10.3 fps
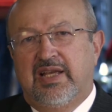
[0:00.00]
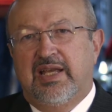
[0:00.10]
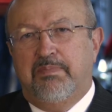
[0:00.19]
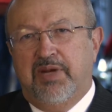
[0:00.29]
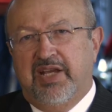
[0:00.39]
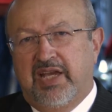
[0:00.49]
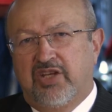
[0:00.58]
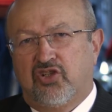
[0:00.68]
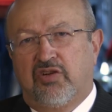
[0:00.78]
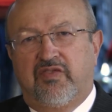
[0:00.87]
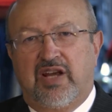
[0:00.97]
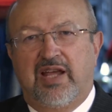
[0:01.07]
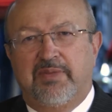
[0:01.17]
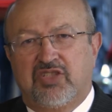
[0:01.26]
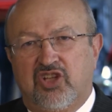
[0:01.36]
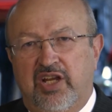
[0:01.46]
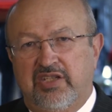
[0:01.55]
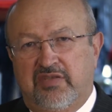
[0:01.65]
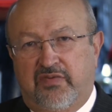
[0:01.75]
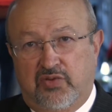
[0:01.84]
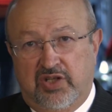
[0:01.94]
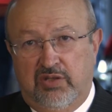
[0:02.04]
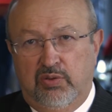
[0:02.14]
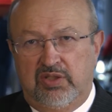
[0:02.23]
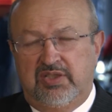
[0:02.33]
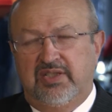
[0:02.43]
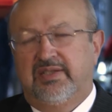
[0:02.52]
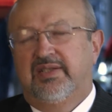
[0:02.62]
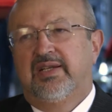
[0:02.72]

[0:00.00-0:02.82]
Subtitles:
implication of climate change for security.